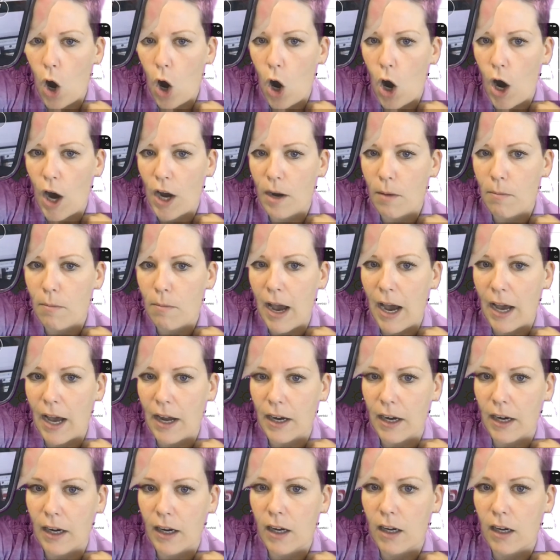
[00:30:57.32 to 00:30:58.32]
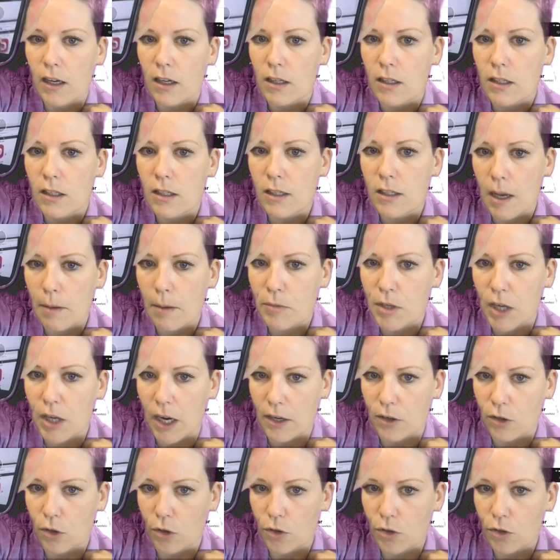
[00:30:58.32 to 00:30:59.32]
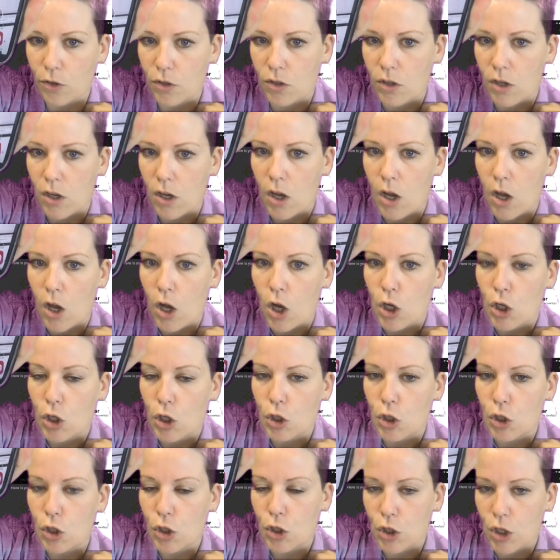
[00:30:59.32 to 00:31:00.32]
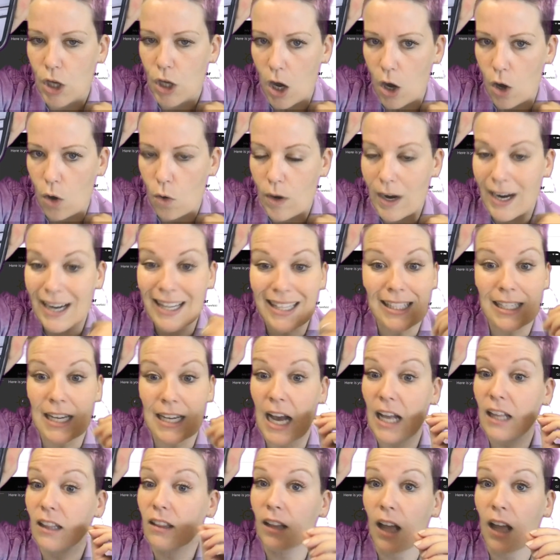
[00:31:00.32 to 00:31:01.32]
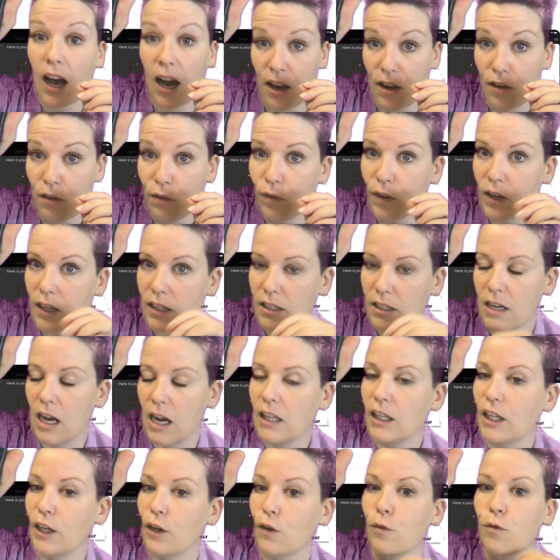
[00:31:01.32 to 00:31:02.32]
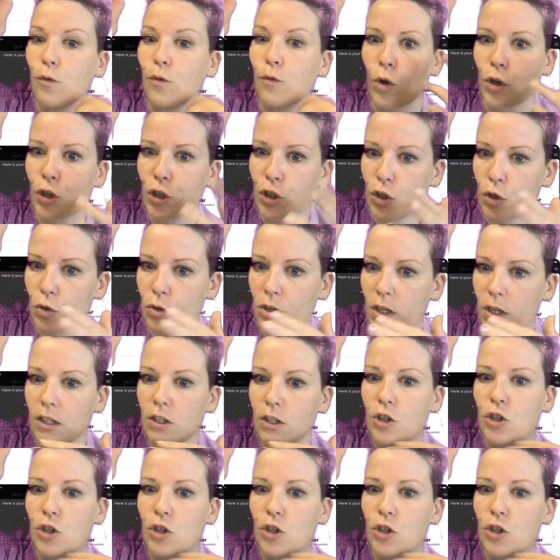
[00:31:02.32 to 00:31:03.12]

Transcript: automatic subtitles. So it's not live. It's not like for students